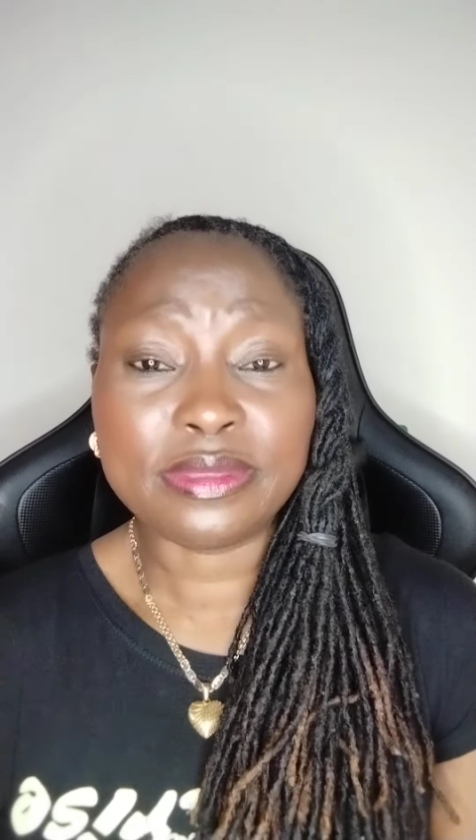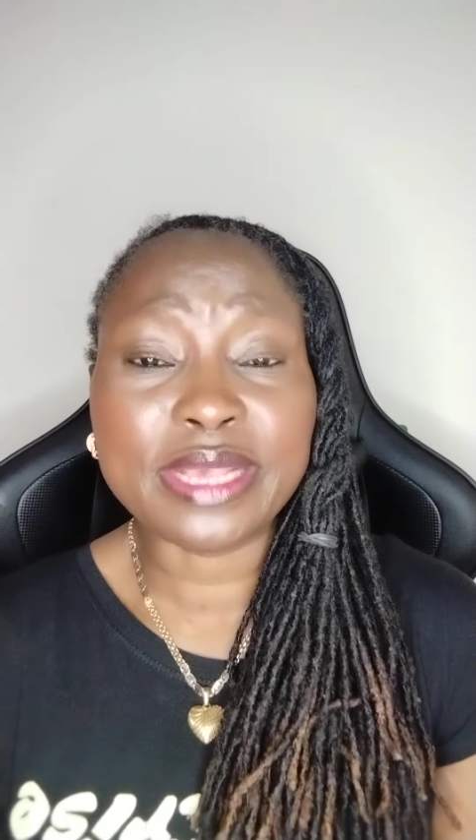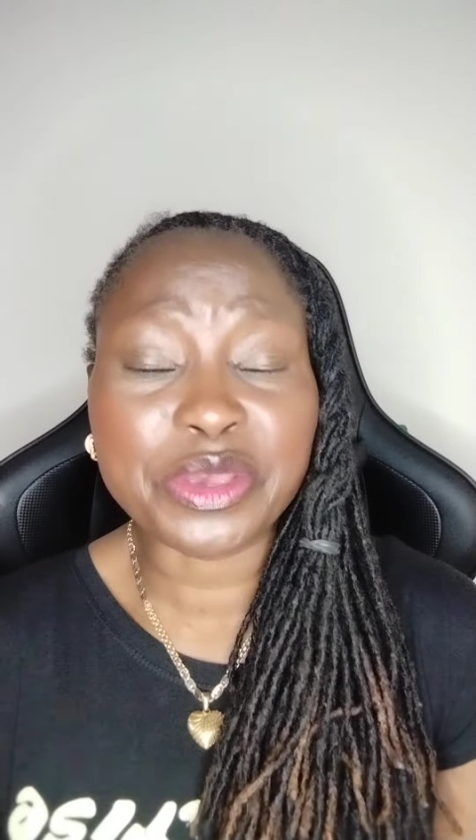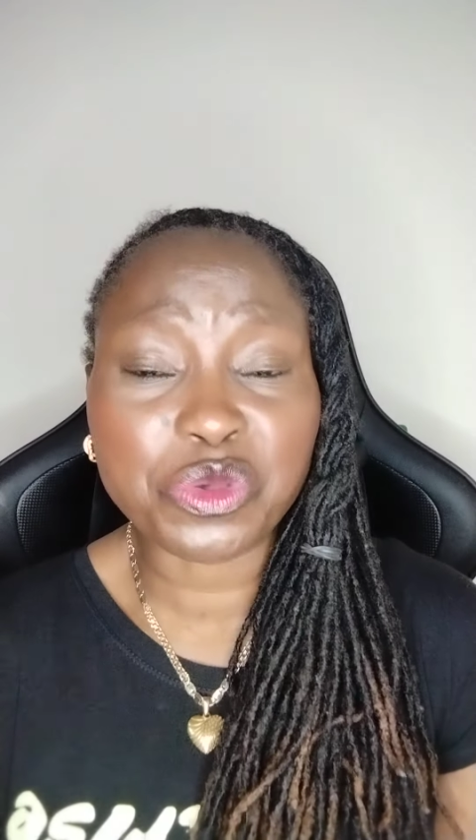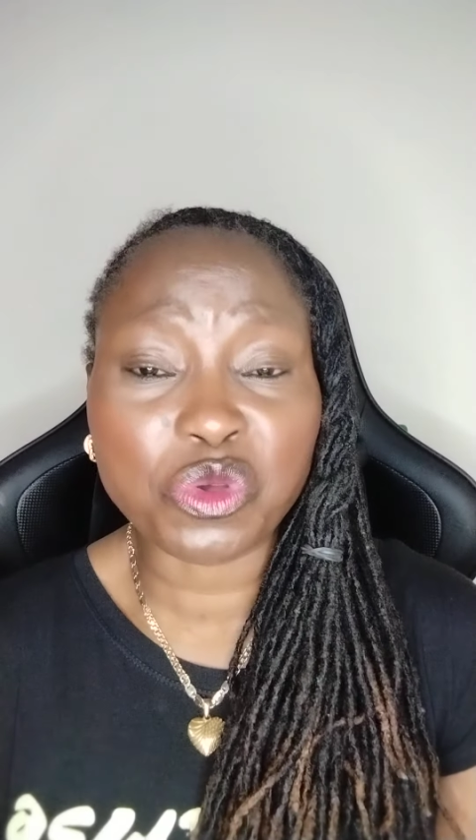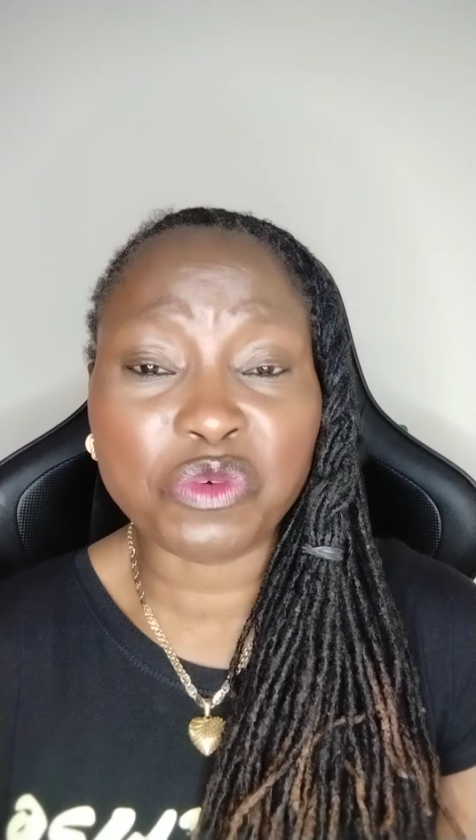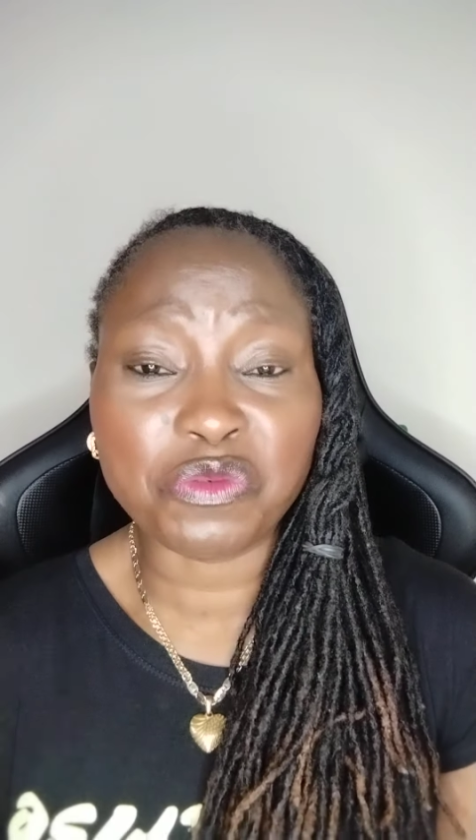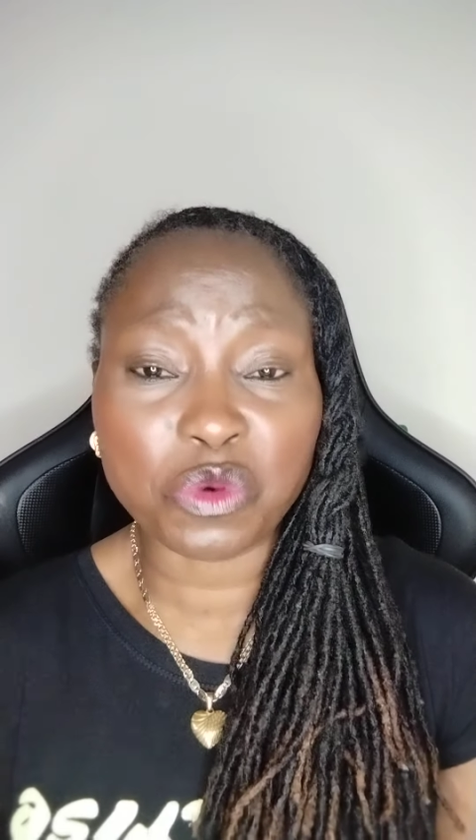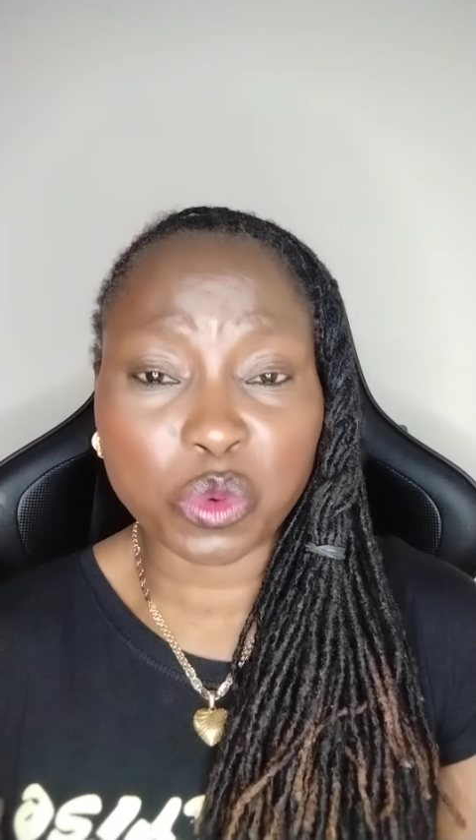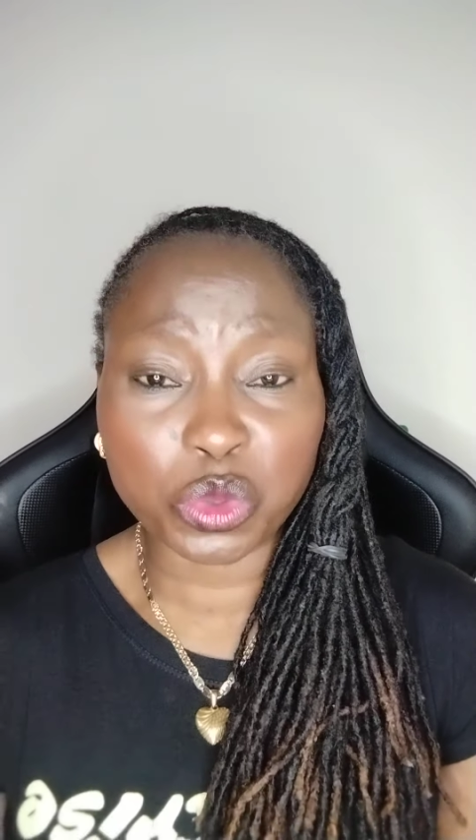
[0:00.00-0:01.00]
Thank you all
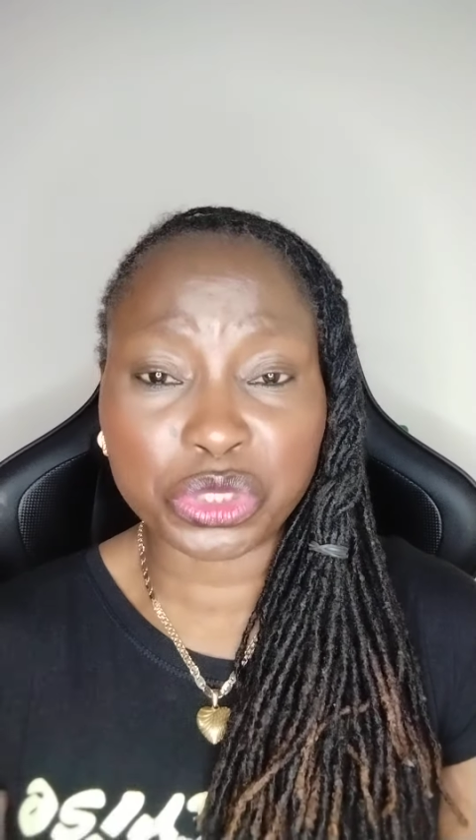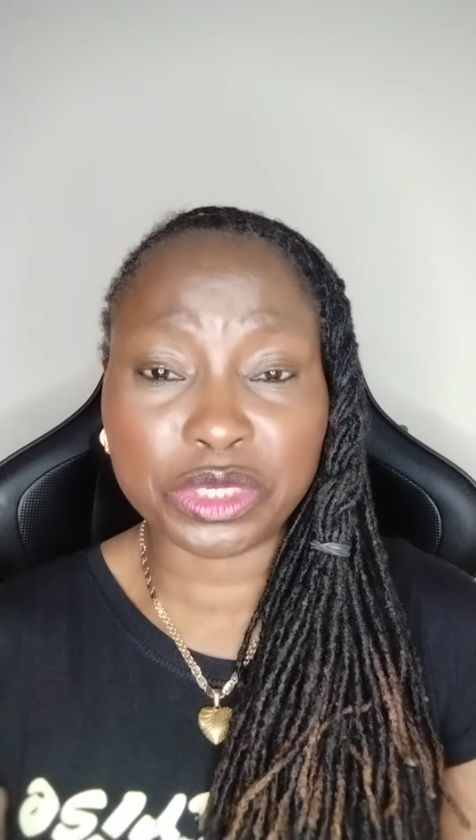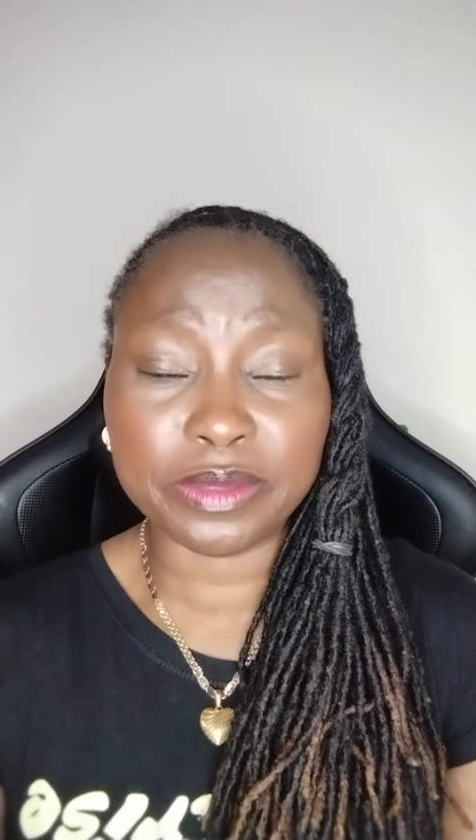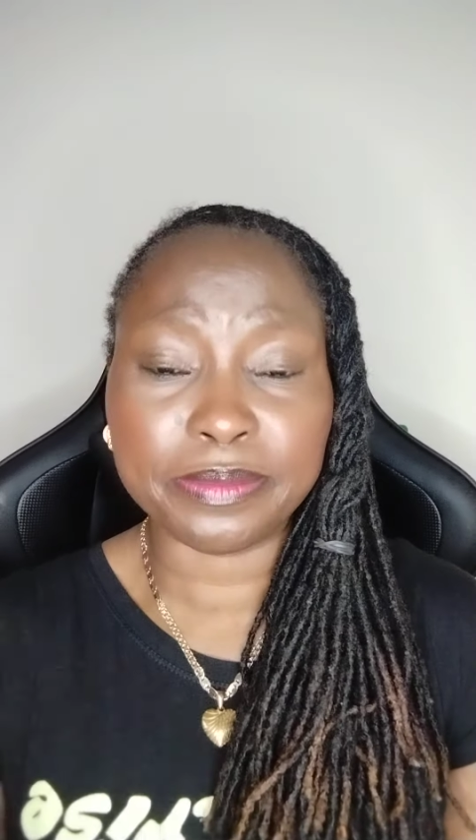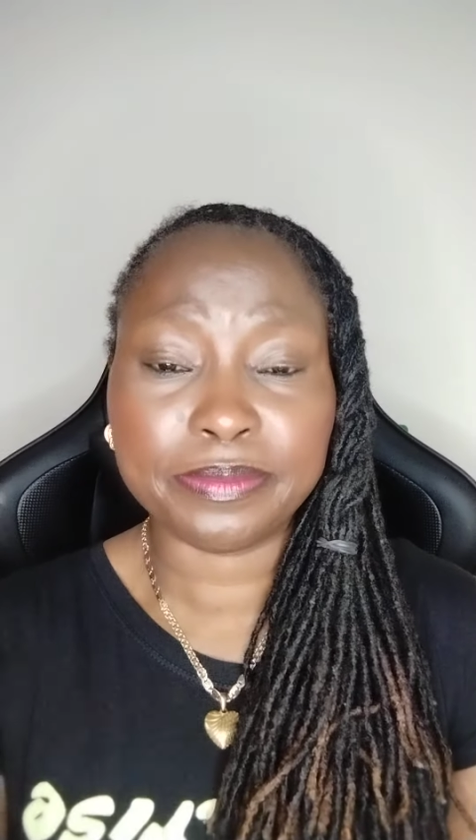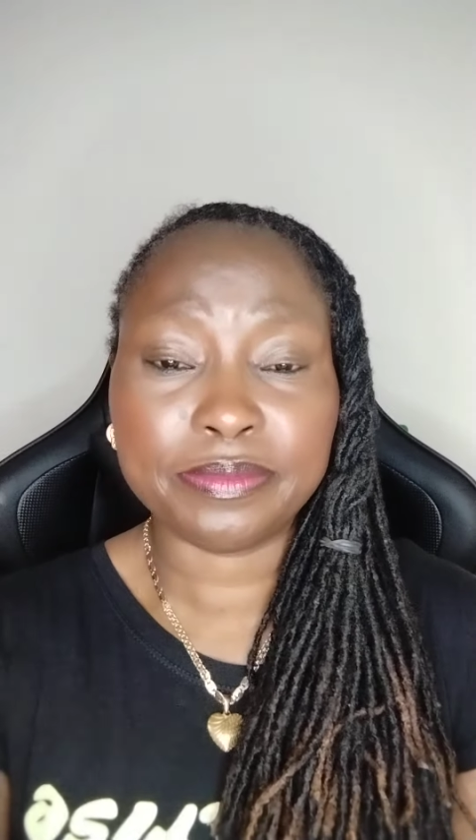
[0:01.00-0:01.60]
for watching.